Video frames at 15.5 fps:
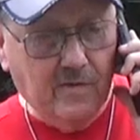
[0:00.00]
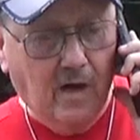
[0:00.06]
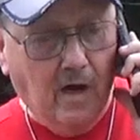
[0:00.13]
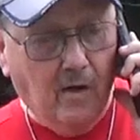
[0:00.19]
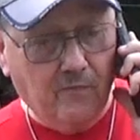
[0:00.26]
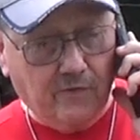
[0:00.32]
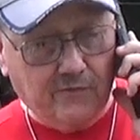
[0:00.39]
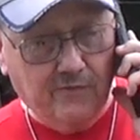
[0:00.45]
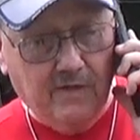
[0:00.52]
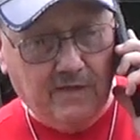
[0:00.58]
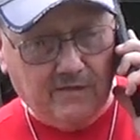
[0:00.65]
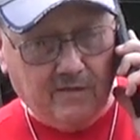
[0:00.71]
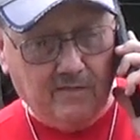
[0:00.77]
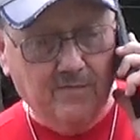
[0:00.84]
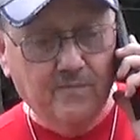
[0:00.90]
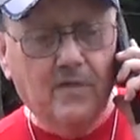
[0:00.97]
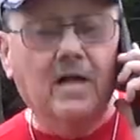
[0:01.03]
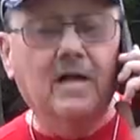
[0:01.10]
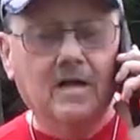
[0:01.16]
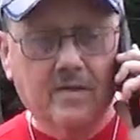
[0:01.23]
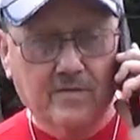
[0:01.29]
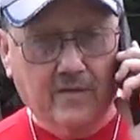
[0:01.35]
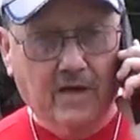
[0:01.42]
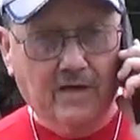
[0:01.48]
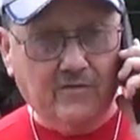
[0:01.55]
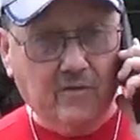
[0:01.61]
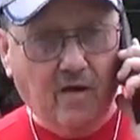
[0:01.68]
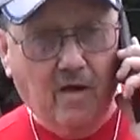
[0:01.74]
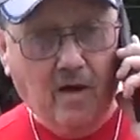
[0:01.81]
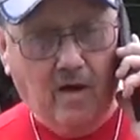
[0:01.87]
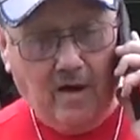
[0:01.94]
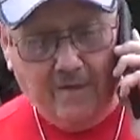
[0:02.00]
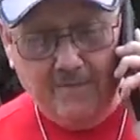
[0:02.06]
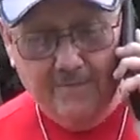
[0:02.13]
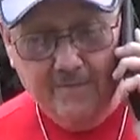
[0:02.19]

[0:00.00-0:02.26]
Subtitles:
office visit. Thanks a lot.